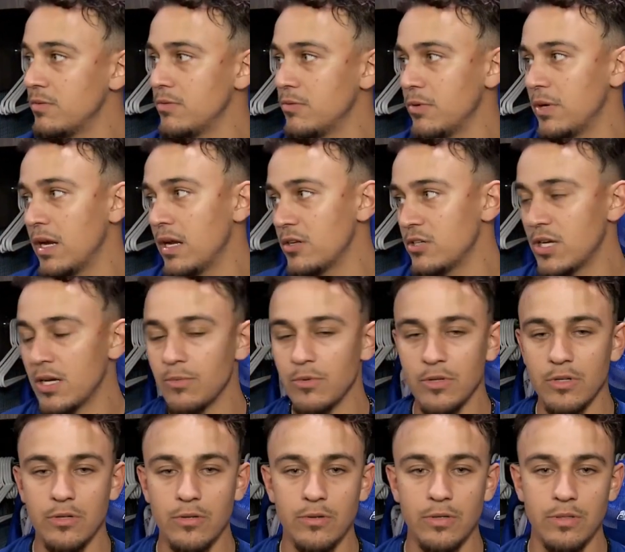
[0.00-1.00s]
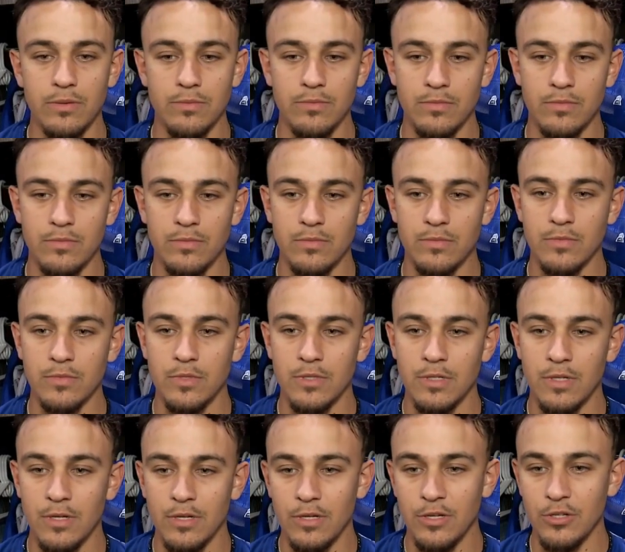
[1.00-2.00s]
We got a job to do, and
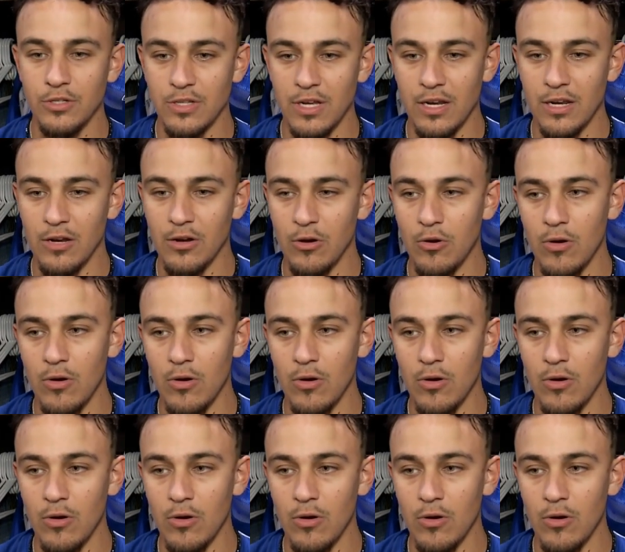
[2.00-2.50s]
you just gotta